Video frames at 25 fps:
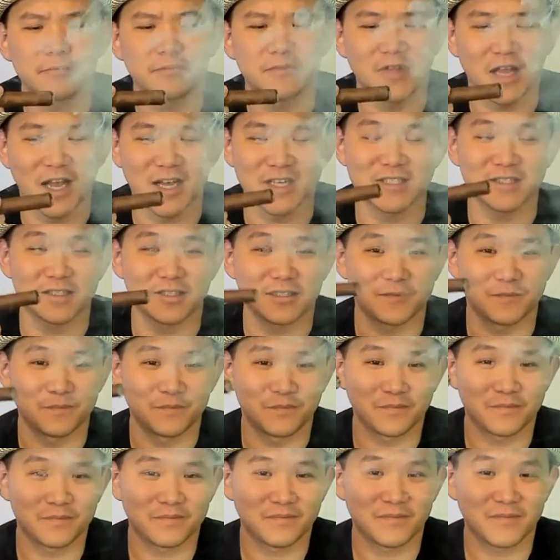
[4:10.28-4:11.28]
That's
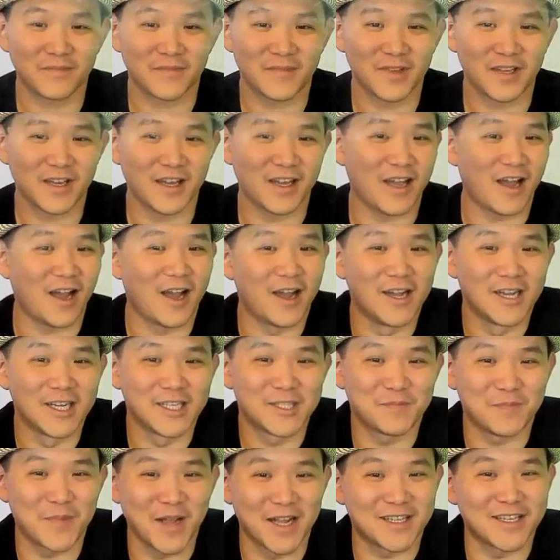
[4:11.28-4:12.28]
an
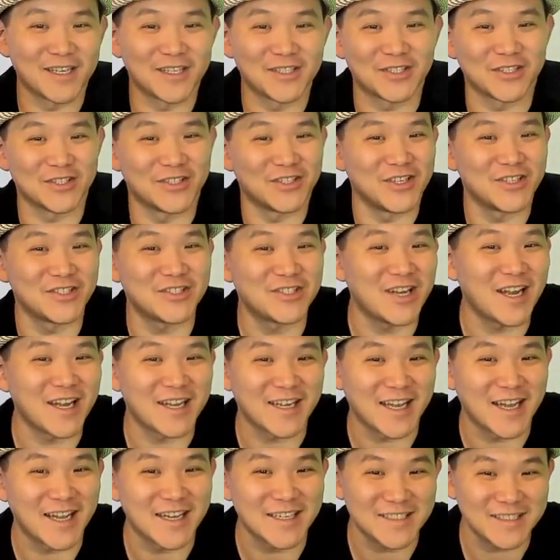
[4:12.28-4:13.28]
unexpected tradition, I
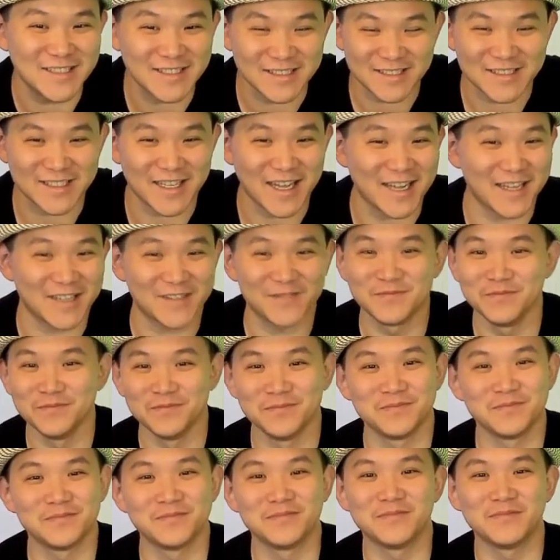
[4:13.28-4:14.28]
guess. It's like,
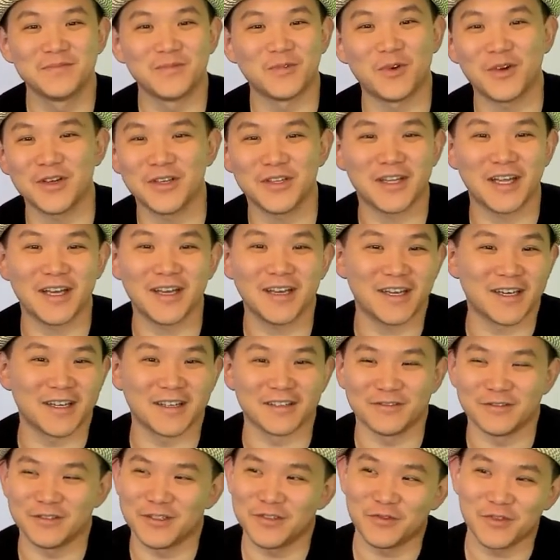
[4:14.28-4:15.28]
what are you thinking?
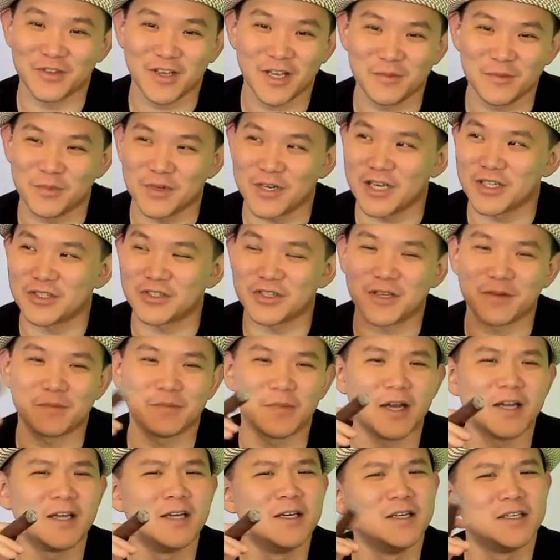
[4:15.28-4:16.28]
If you can't pronounce, you can't
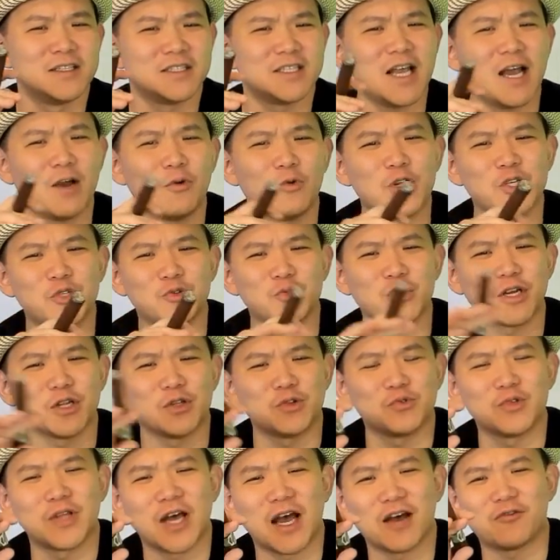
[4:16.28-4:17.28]
buy. See, I wish we can
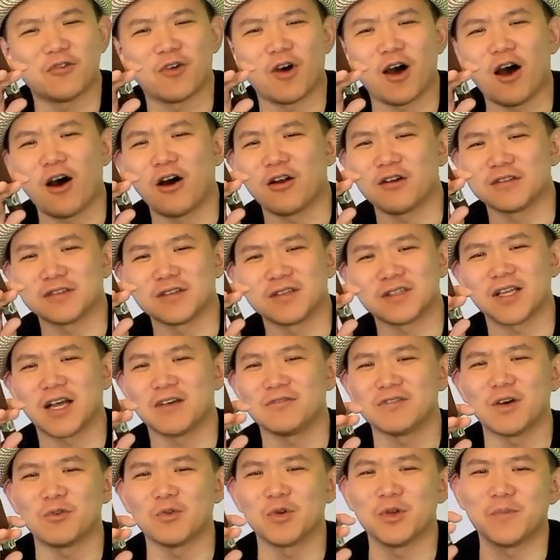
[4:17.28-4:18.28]
do that for all of the stuff
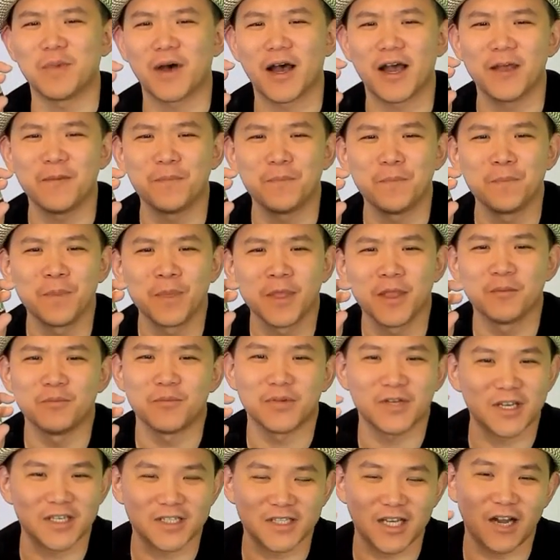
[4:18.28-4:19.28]
that we buy,
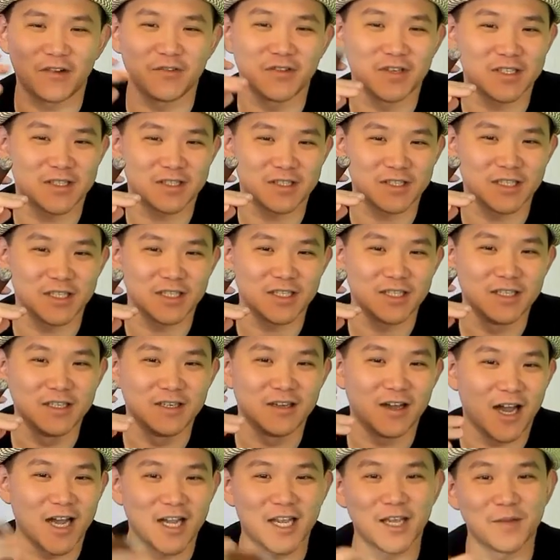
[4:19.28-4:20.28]
because obviously
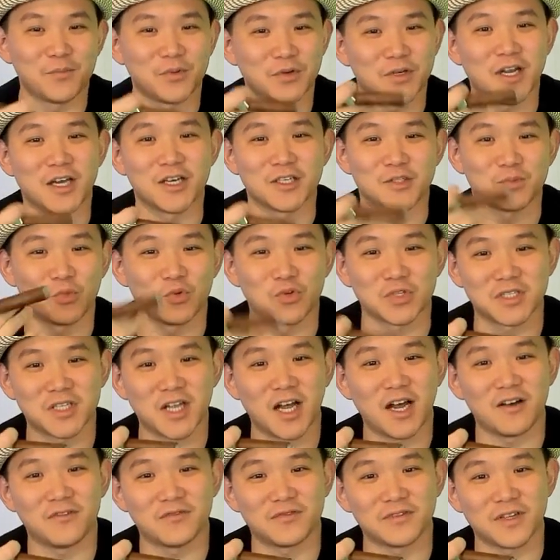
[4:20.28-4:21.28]
I can pronounce more
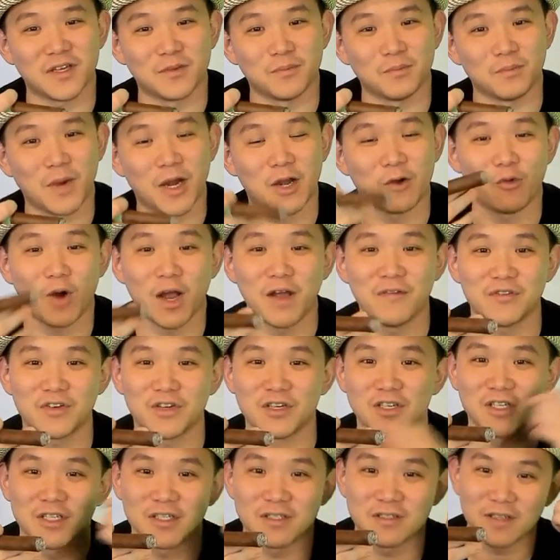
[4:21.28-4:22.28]
stuff than my wife
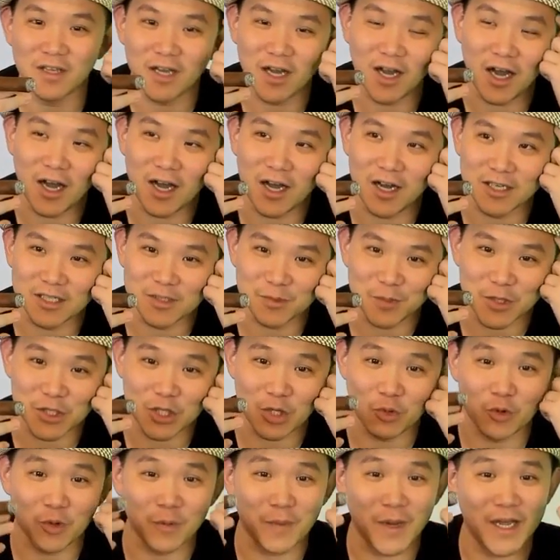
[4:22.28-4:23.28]
could, uh, especially
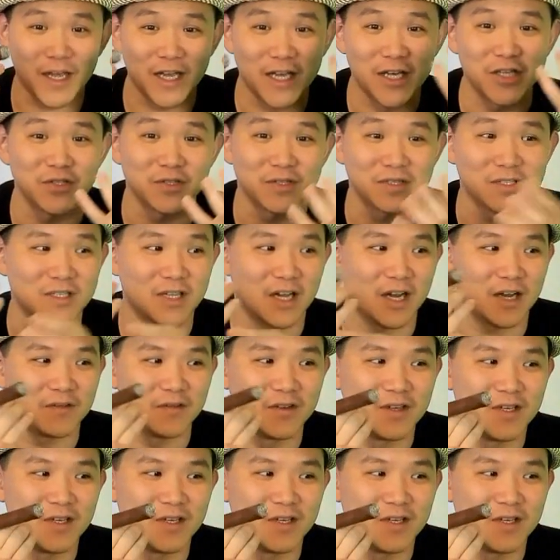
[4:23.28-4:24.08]
when we buy Asian stuff.